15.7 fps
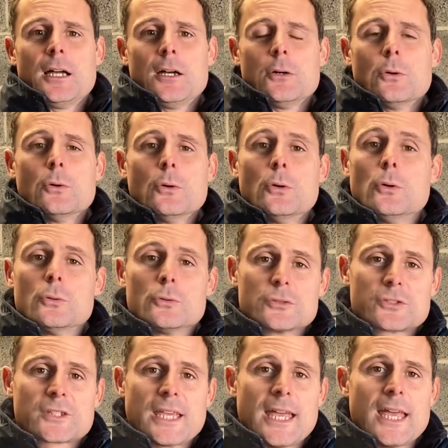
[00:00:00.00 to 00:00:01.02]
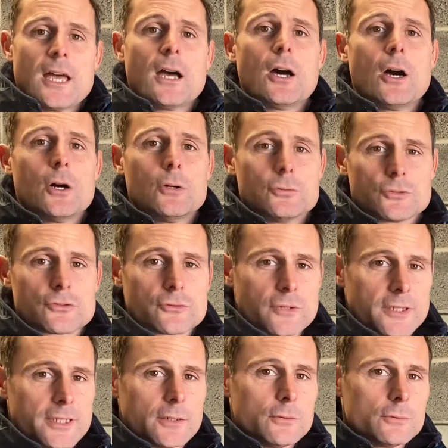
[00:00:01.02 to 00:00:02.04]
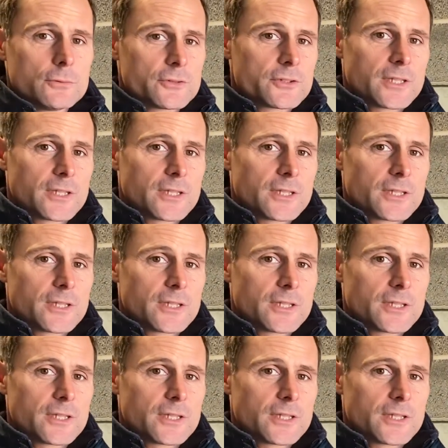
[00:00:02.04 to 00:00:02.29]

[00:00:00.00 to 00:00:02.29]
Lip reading: or Horse Care Ultra. Now Horse